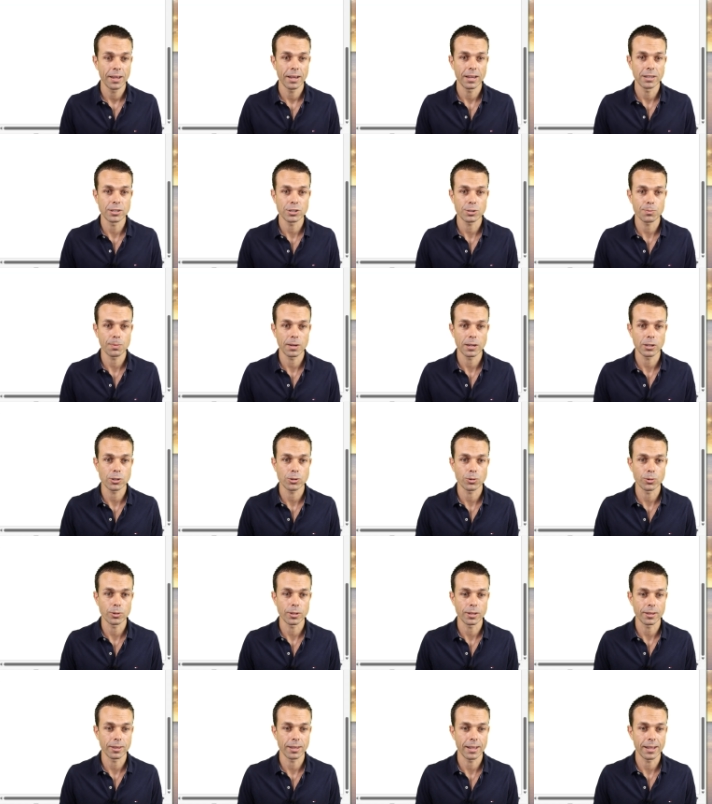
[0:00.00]
and just make
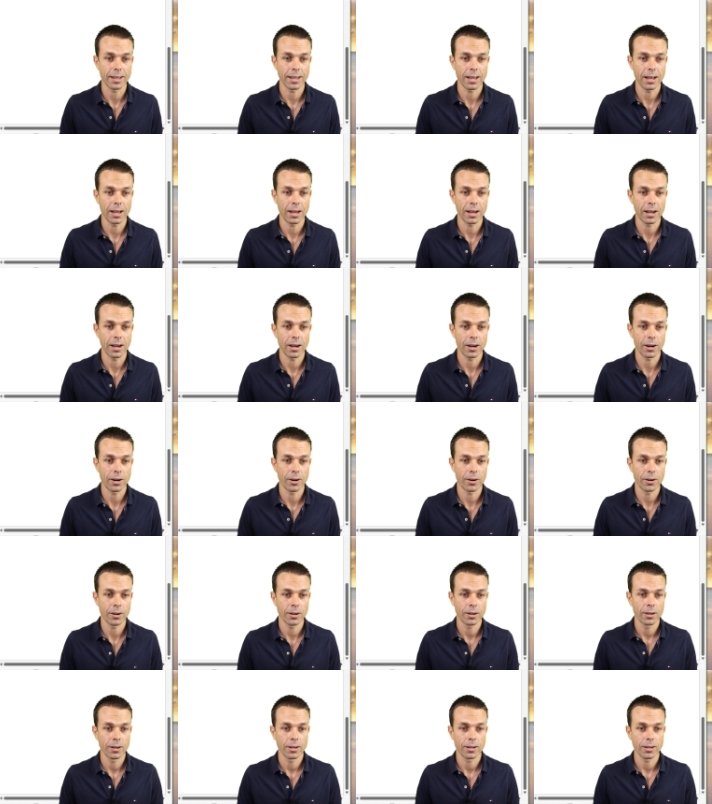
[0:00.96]
sure that they
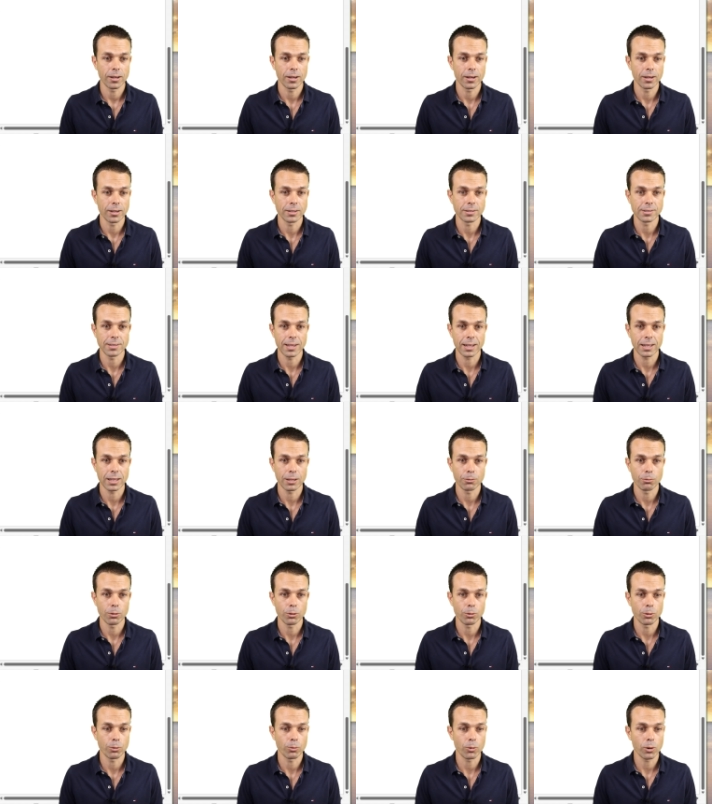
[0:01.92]
are uh, exactly
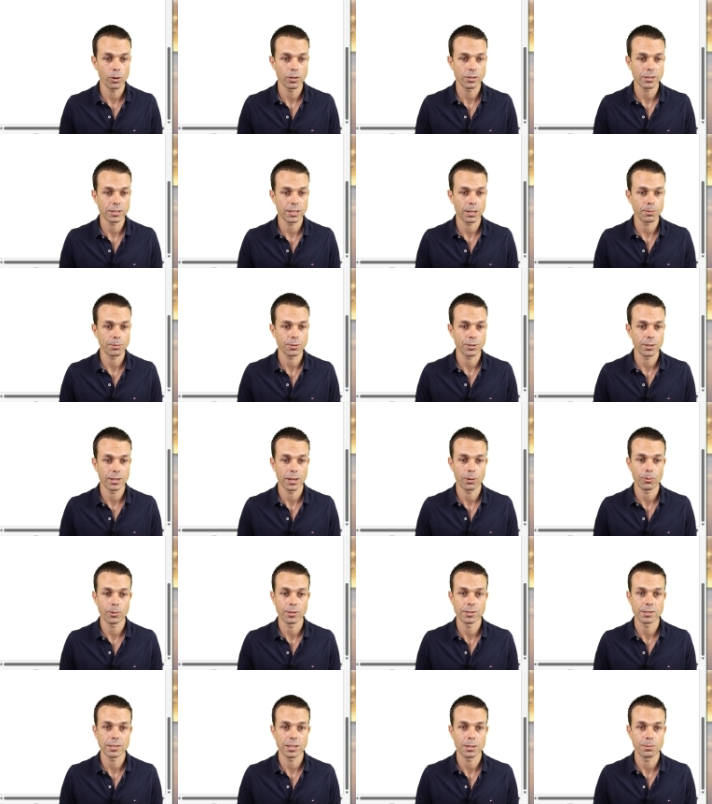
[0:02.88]
what we want. Yep, so that
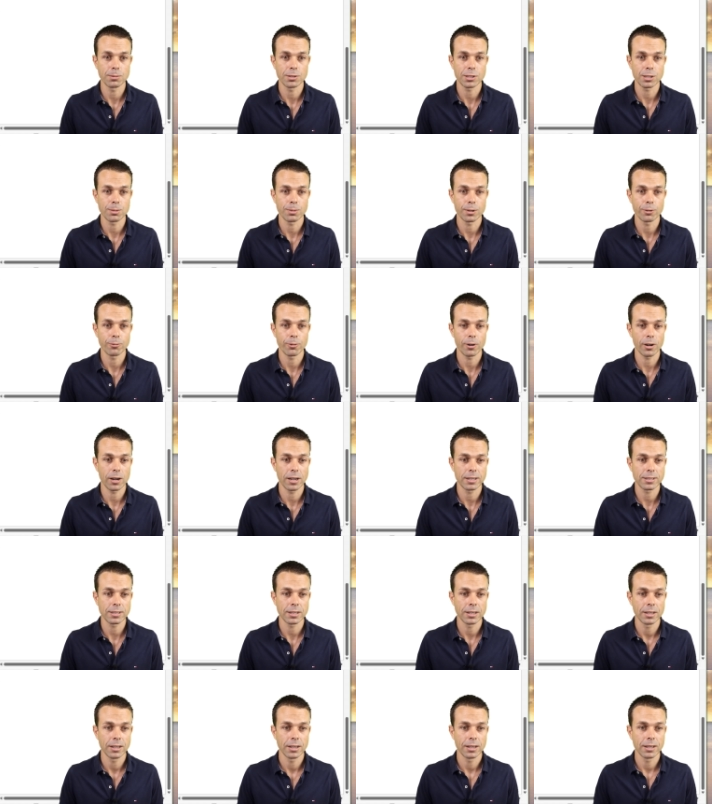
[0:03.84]
one seems to be right.